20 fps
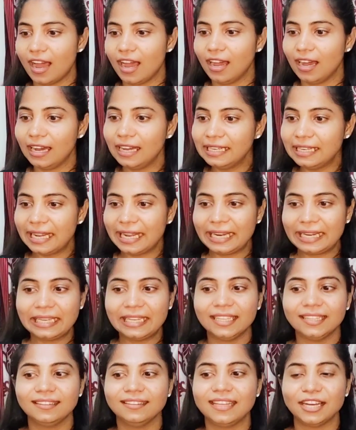
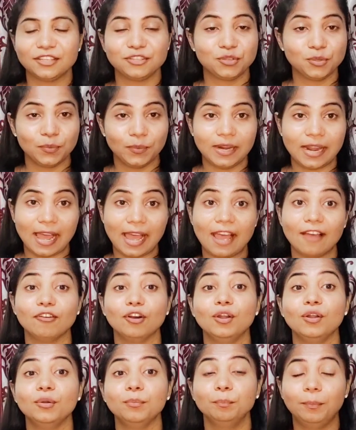unlikely that you will have
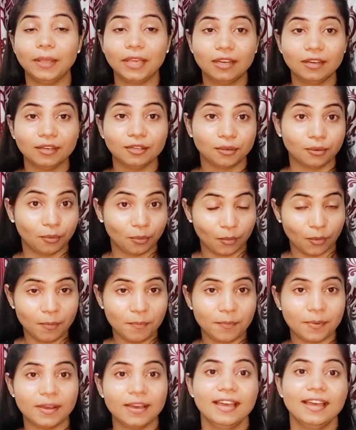a bigger
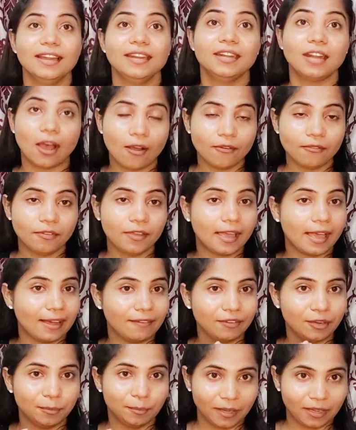group. Now we have
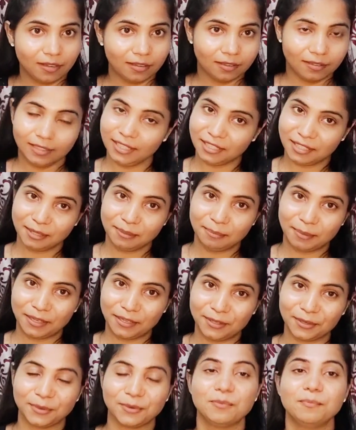a little
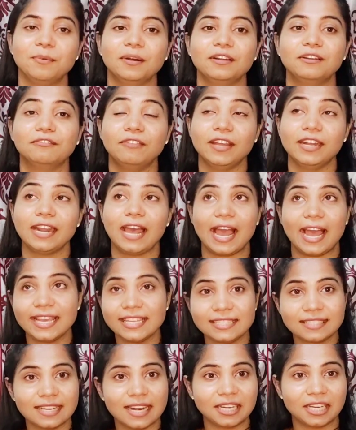bigger group, but when I
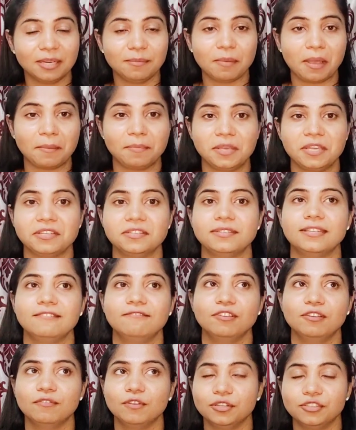started my PhD,
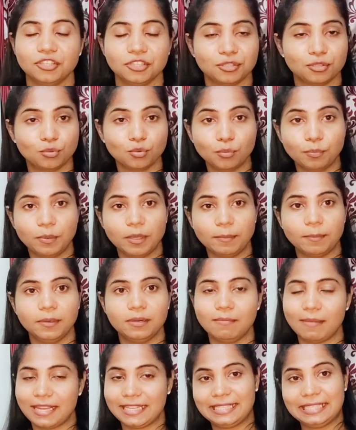we were just two people,
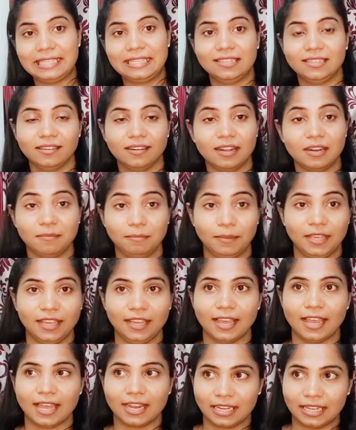my senior and me,
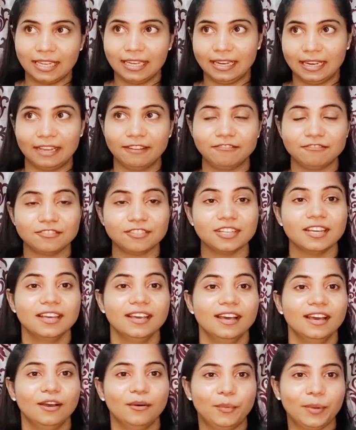and he left
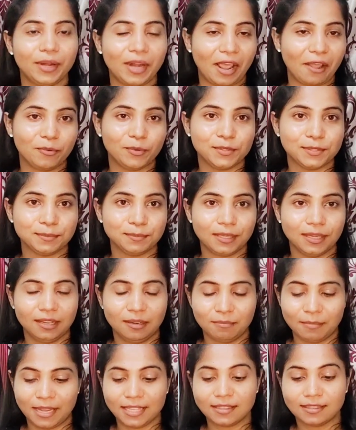when I was in
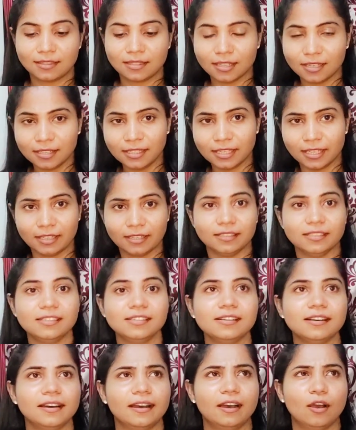my third
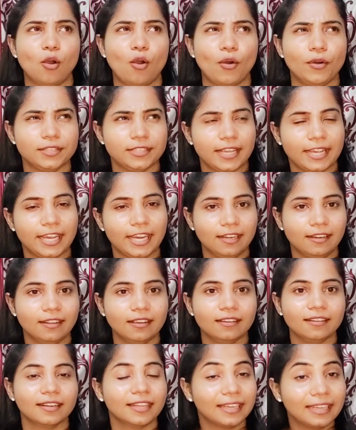year or second
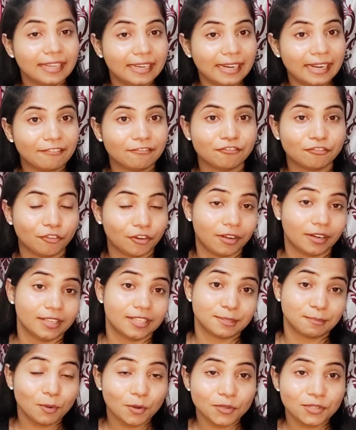year. He left for
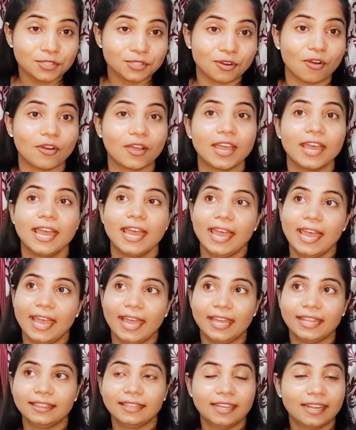his postdoc,
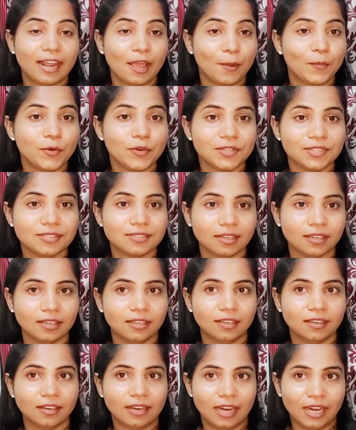and then I was
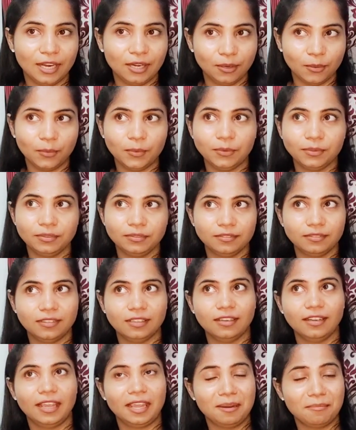alone
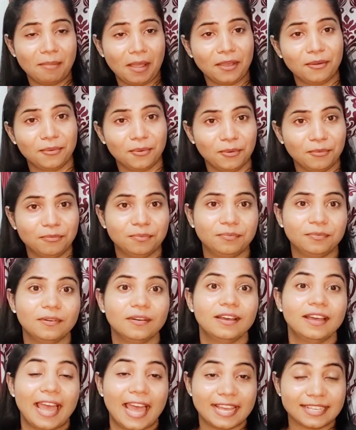in my group
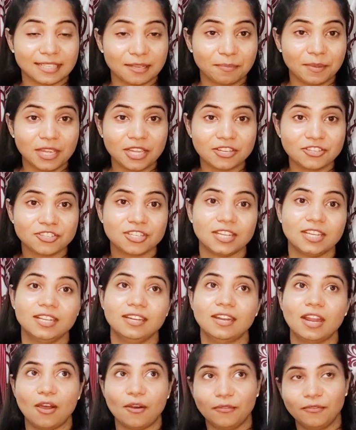as a PhD.
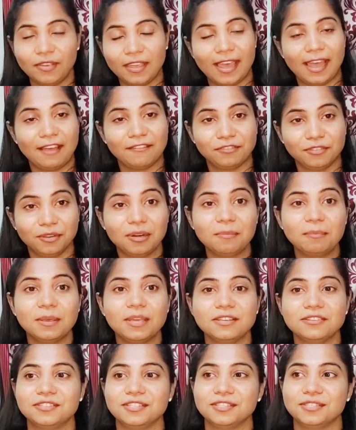Now we have 3
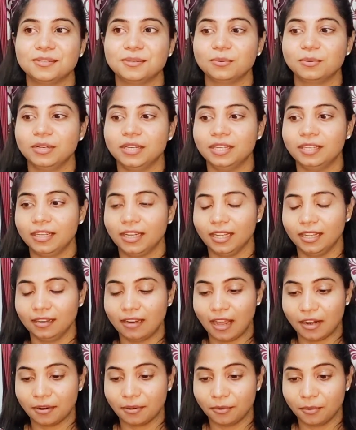PhD students in
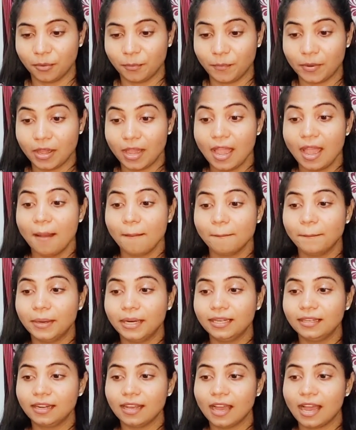our group,
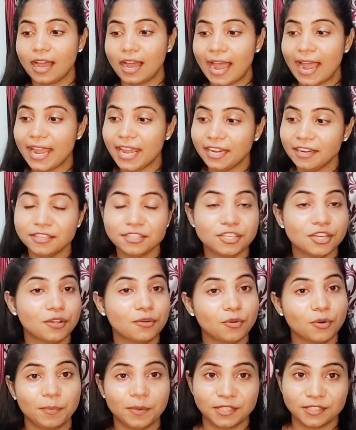but high energy
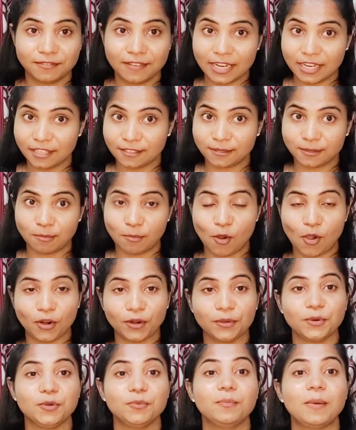group is very small
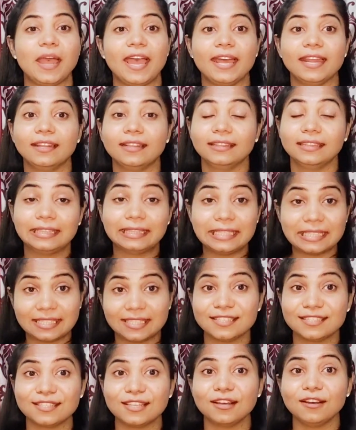group, and this
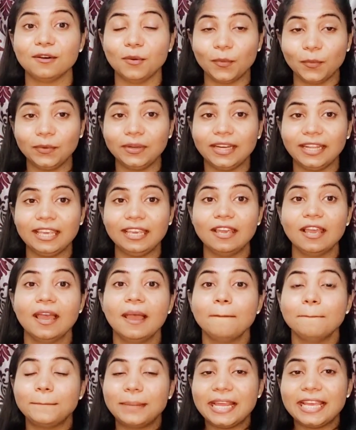is the only
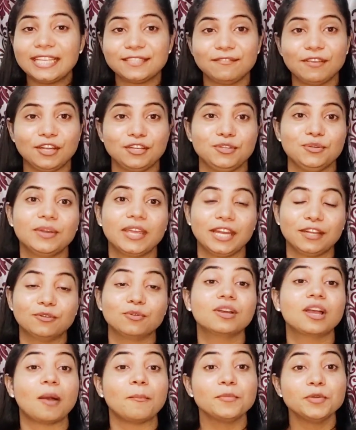place when you get to
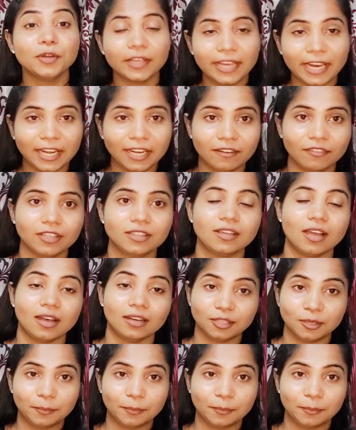communicate with other